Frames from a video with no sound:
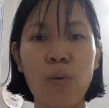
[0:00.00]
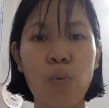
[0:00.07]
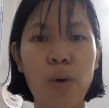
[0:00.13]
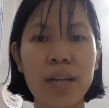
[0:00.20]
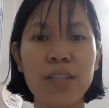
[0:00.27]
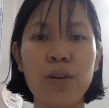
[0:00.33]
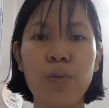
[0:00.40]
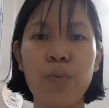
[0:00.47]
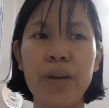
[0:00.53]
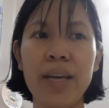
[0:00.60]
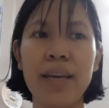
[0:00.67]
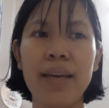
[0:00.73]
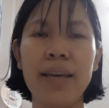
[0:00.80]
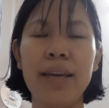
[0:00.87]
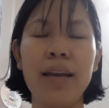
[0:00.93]
what
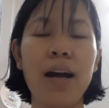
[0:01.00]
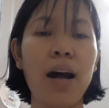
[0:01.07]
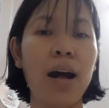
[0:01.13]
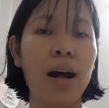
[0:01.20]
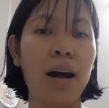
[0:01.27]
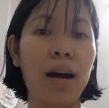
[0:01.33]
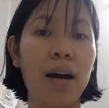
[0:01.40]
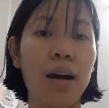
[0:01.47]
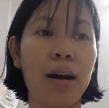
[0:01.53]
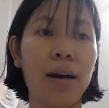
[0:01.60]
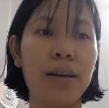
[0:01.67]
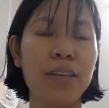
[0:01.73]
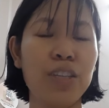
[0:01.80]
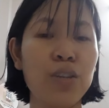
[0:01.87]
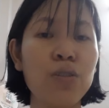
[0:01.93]
we
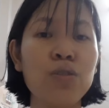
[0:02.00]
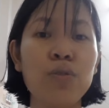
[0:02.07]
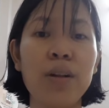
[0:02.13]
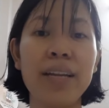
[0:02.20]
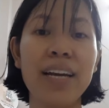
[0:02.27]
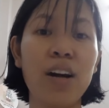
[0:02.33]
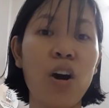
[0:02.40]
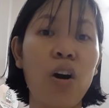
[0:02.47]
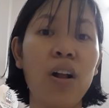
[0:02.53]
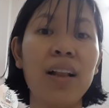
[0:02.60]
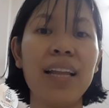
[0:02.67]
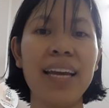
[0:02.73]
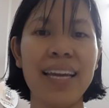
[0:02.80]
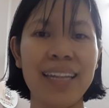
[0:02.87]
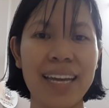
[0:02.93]
usually
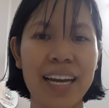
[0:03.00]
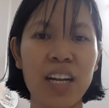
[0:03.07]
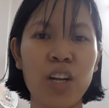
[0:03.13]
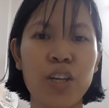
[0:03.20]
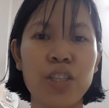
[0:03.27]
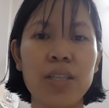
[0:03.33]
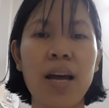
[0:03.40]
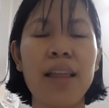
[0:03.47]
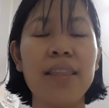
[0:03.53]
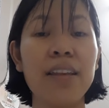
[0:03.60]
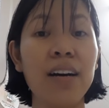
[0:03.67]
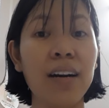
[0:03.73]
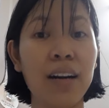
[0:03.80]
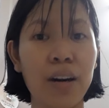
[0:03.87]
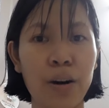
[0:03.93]
call in English
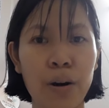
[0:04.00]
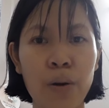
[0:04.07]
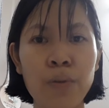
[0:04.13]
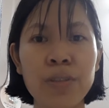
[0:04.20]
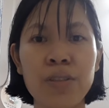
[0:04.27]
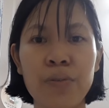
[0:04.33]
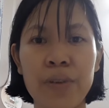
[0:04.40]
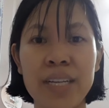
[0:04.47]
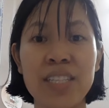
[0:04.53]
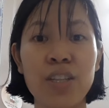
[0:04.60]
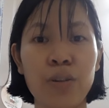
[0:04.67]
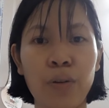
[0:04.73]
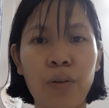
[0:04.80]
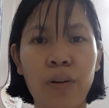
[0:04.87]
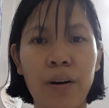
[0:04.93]
the grocery
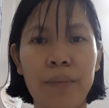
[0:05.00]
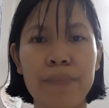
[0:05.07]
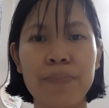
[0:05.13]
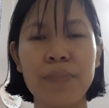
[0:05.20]
store.